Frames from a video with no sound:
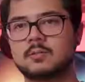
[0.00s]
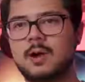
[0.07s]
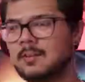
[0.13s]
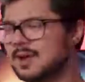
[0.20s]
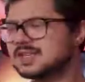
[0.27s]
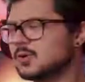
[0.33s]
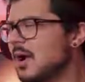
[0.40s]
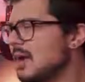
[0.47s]
Why am
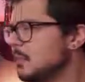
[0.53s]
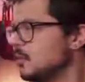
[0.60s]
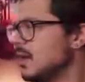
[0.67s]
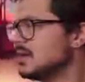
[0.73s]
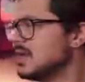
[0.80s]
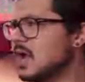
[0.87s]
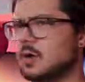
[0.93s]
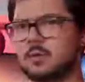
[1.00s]
I so hyper
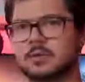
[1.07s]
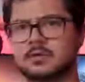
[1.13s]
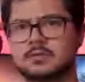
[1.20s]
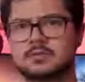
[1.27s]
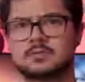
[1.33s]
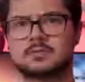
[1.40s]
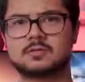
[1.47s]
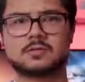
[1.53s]
right now?
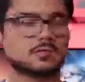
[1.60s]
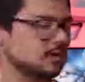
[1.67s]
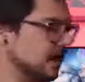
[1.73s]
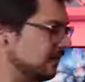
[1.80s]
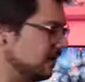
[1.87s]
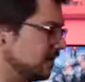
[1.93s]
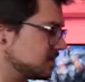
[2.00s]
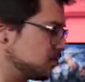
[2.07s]
I
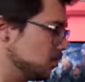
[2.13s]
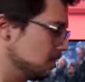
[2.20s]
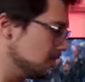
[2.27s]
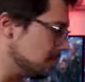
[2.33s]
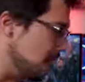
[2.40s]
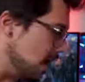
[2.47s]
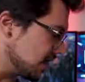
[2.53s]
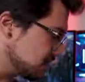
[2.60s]
think this wooden
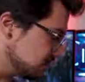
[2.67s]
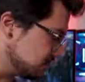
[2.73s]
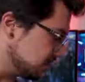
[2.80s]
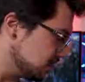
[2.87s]
box was